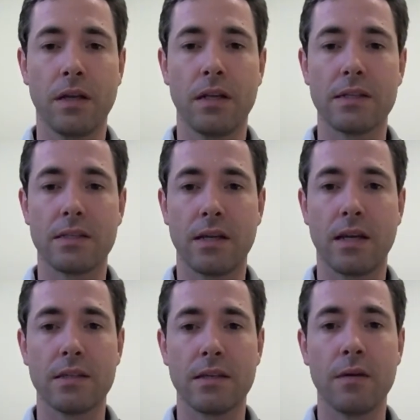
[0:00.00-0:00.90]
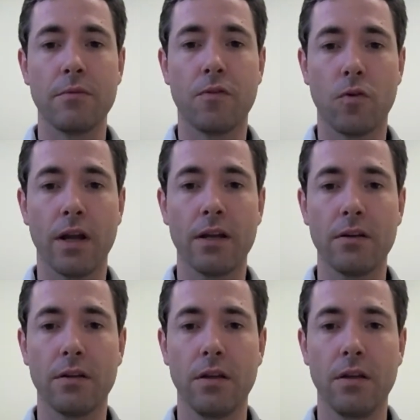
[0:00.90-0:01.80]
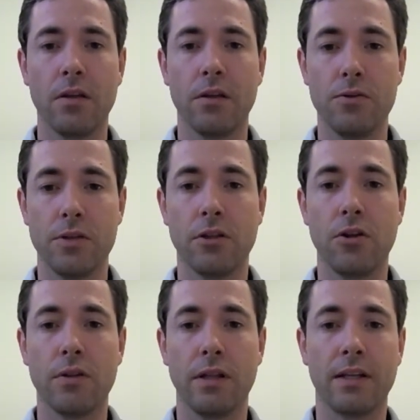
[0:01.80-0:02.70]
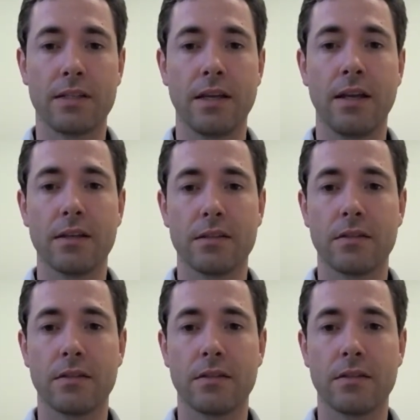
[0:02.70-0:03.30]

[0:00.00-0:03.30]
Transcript: anesthetize the eye beforehand using local anesthetics.